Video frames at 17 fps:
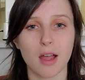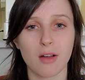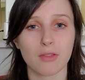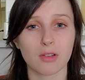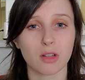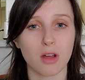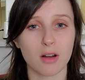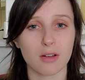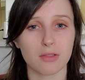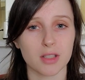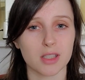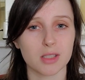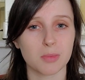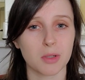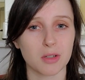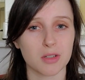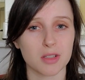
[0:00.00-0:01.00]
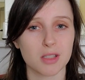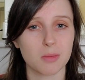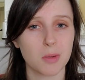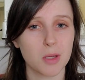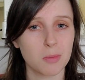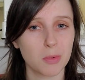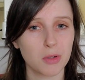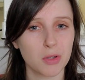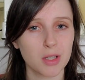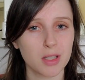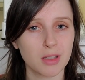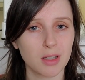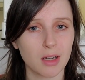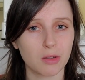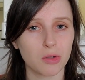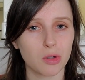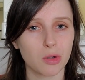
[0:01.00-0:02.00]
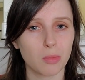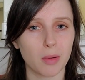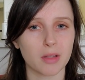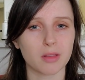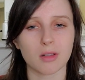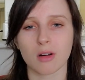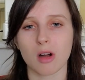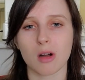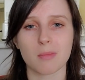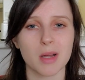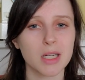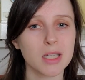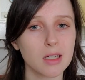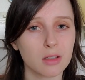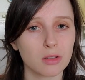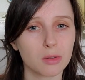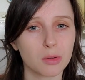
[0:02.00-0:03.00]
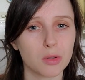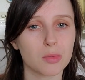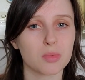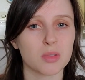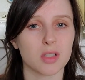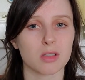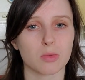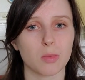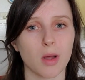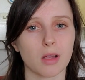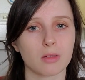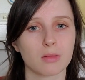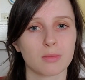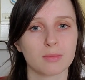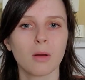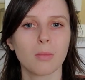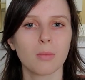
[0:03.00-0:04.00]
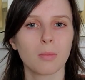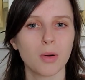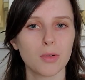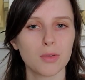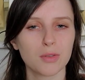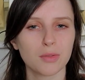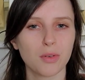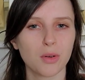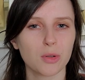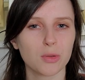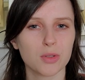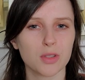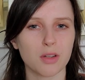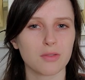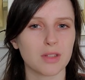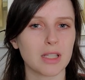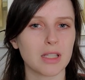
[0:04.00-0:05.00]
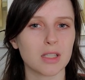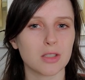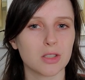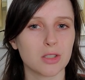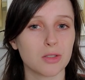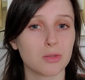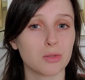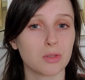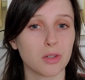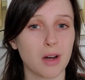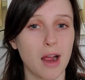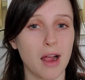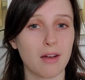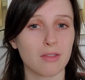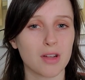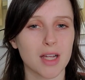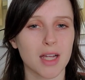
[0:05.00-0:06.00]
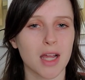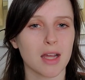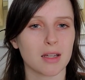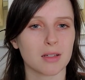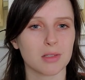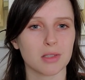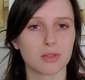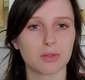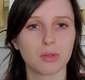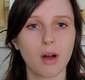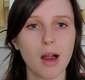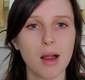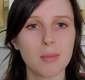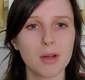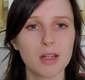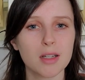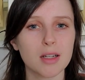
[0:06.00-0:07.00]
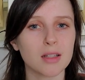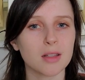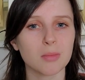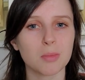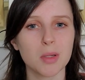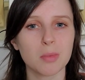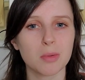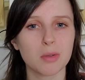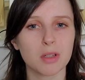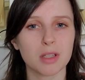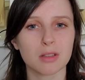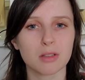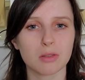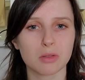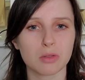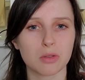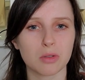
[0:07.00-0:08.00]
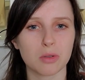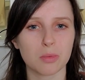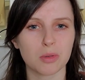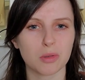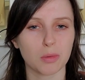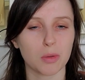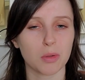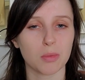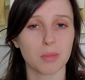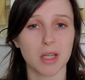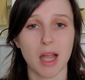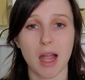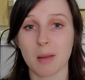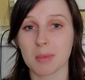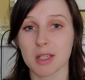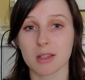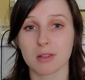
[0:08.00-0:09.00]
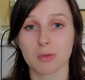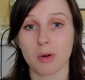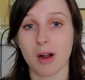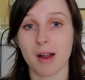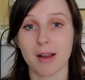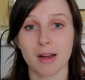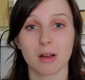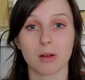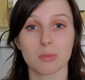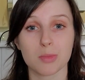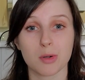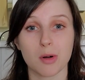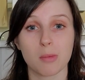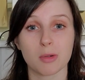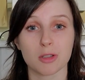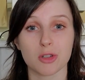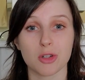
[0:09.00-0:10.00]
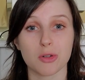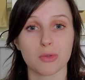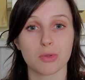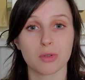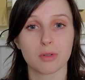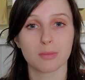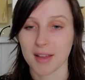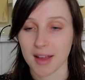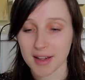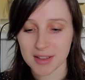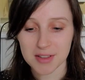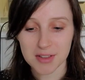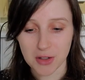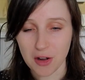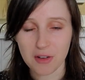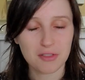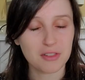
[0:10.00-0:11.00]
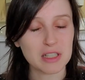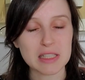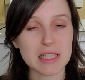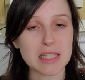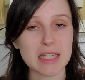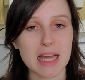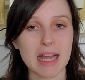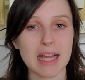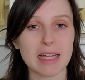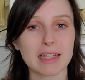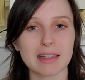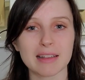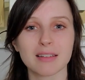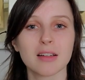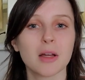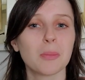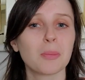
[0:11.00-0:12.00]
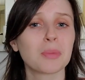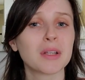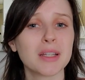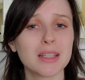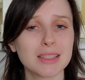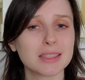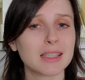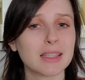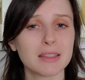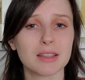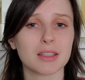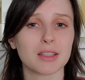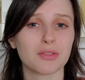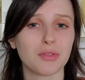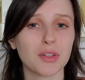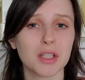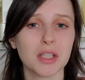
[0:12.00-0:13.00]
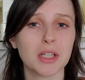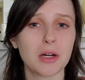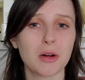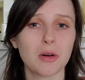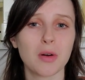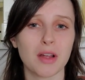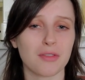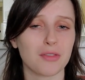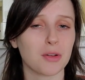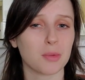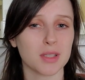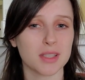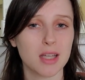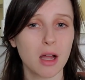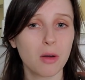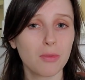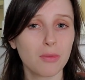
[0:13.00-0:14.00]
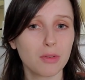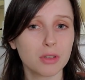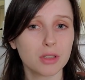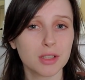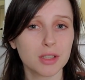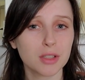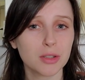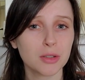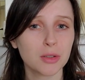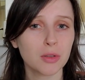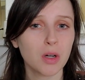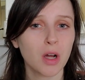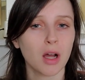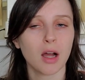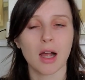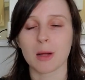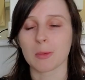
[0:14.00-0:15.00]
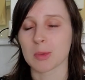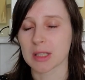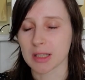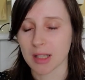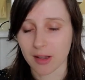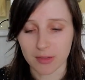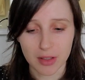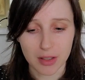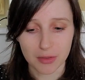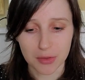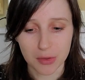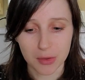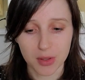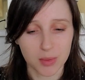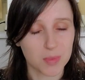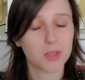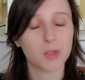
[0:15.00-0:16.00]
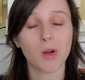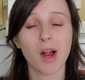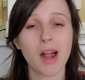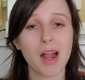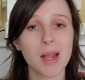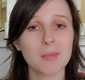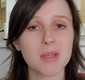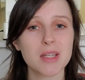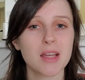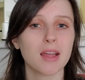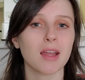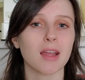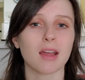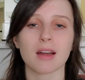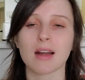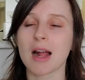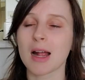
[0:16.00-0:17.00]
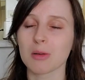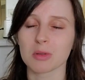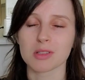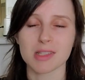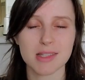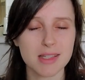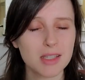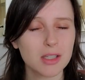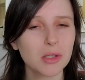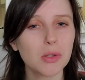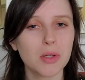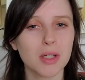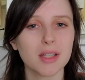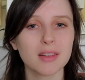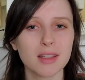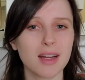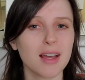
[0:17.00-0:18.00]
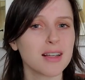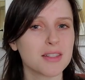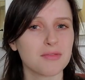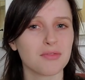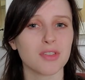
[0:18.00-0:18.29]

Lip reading: have a lot of experienced people in that group, and there are many other groups as well. Post photos of the issue you're having and describe it, and the people in those groups will be happy to try and help troubleshoot. That is all for today. Please like this video if it was helpful to you. I would love it if you subscribed, and I will see you in the next